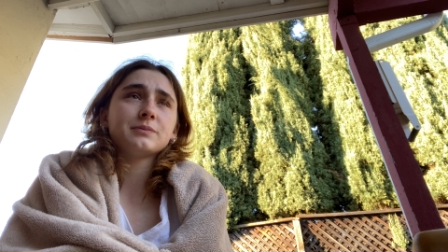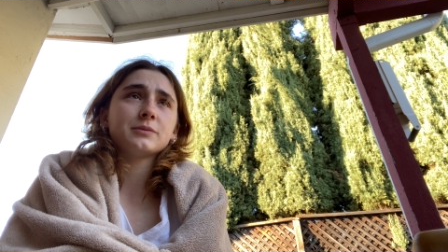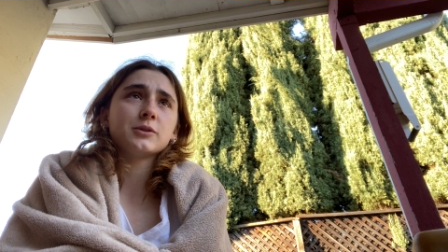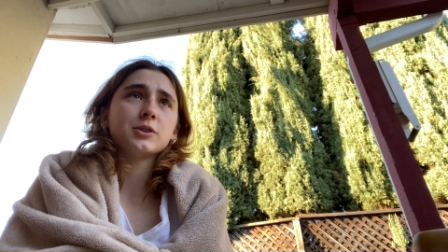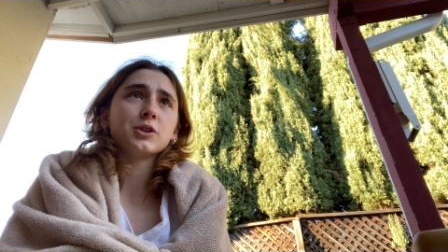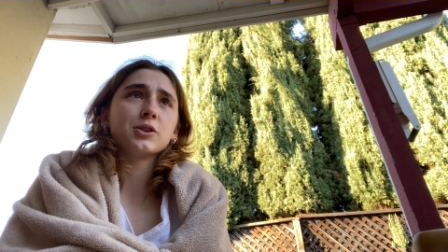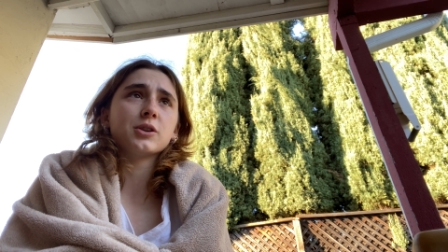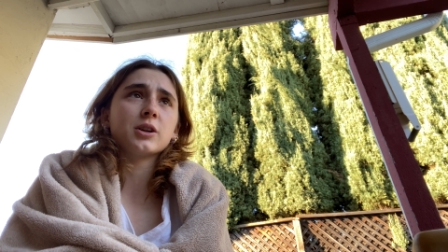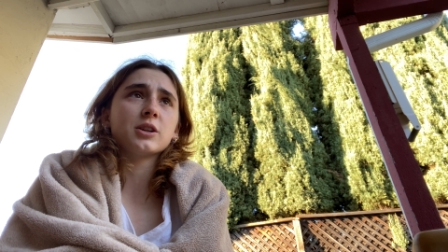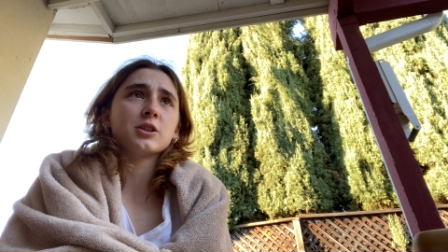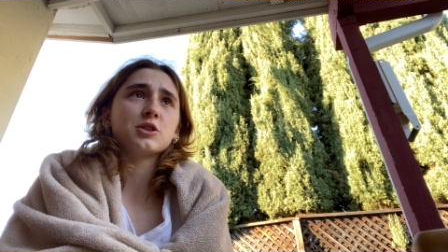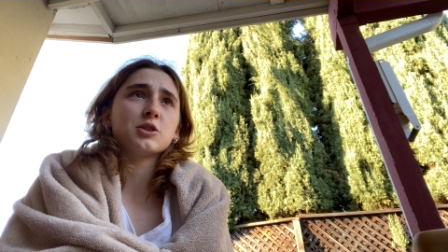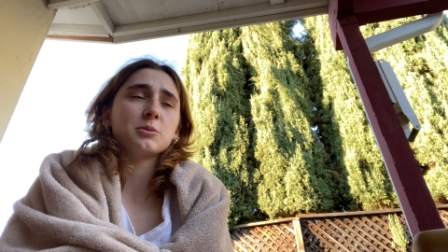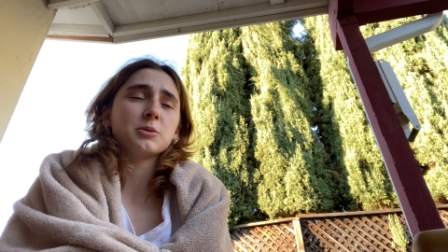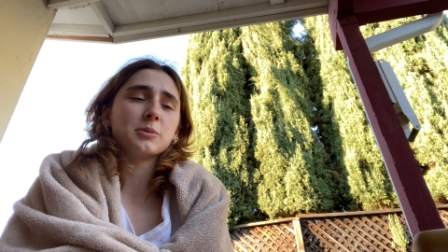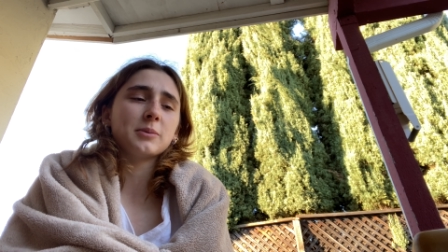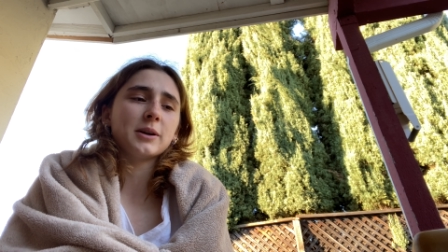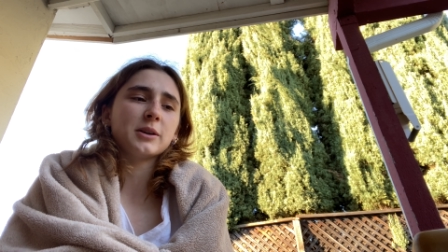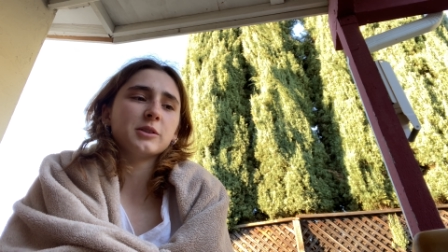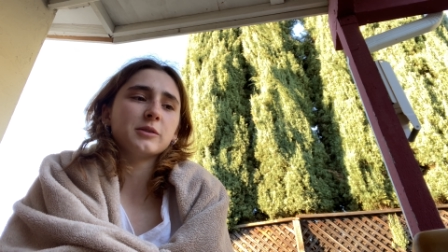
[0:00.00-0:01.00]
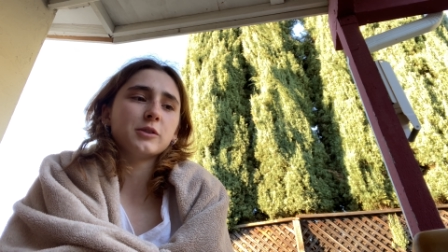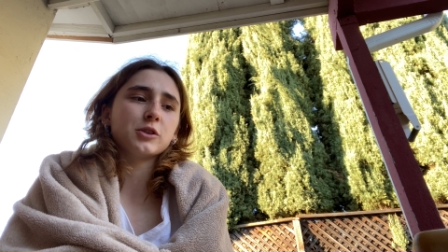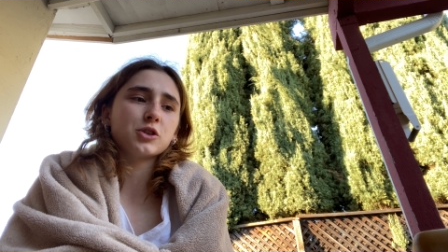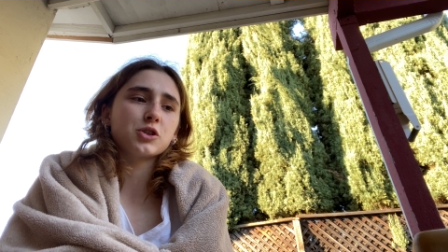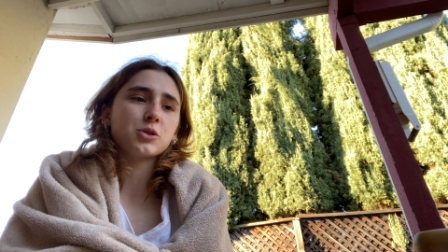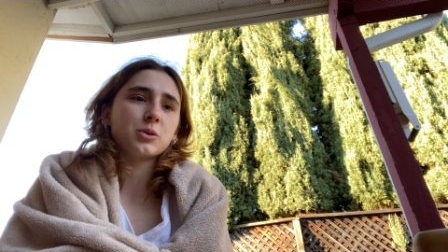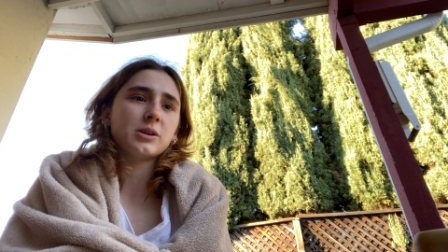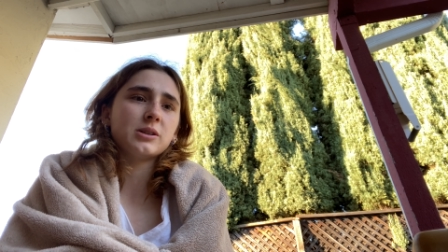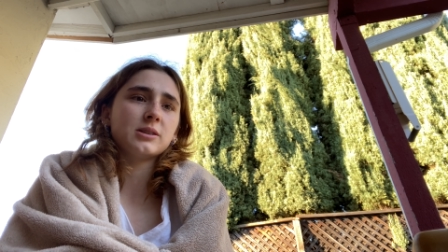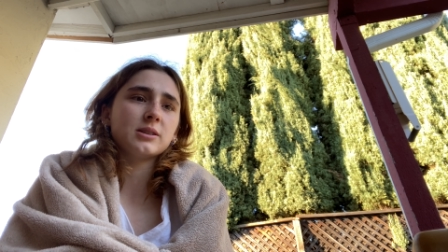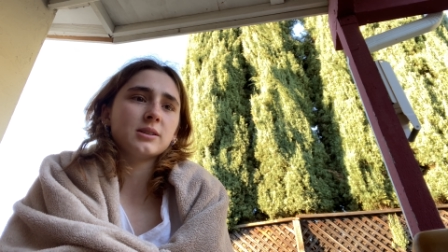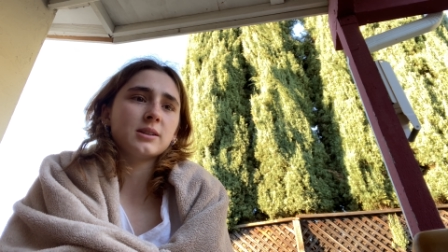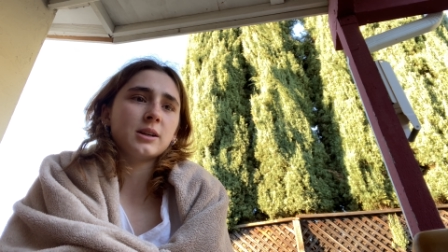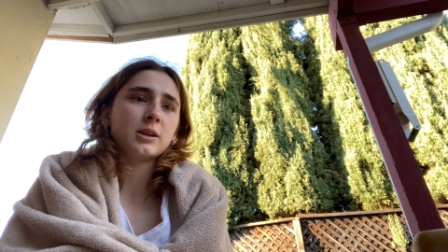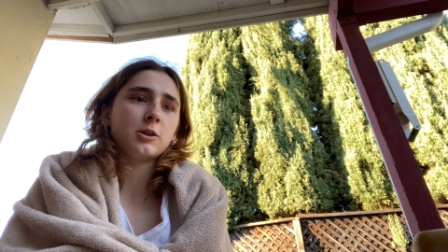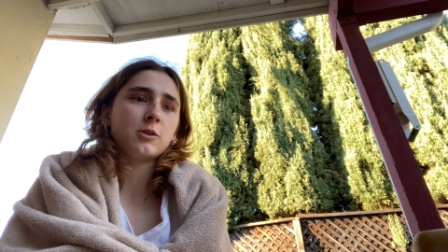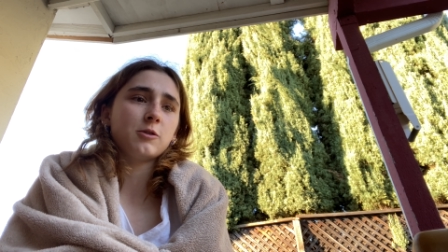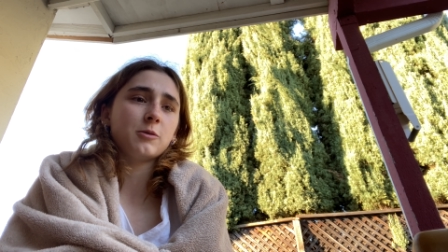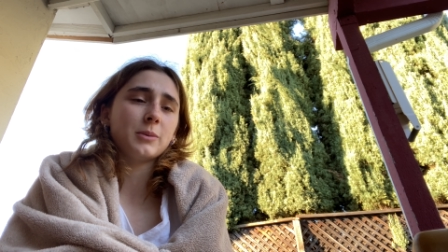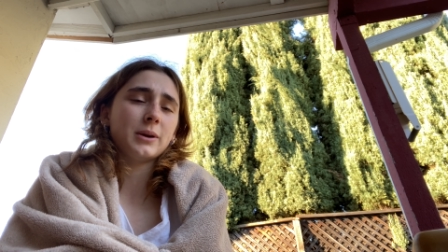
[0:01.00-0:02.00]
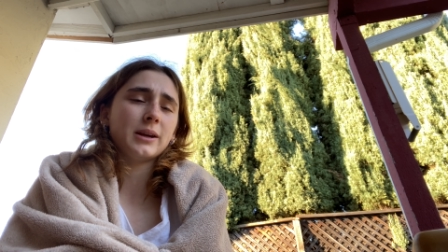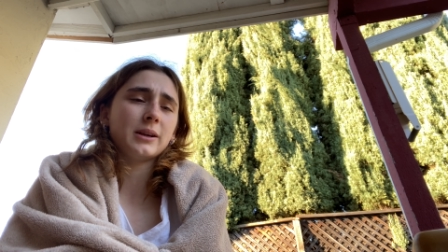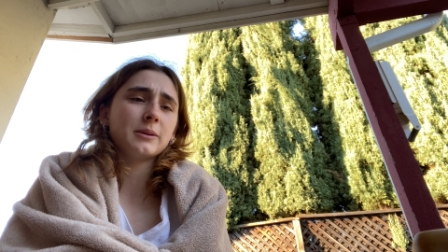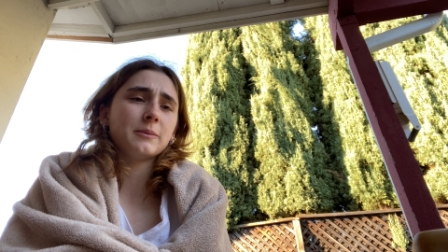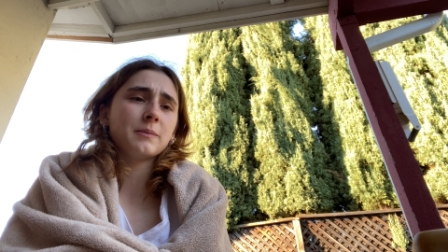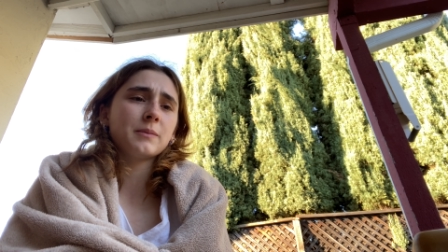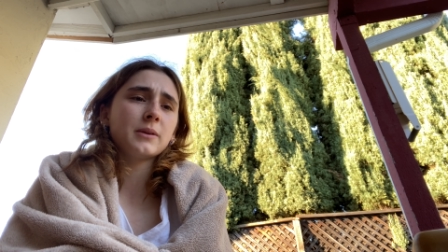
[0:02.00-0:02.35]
or you're not super proud of your choices that you've made.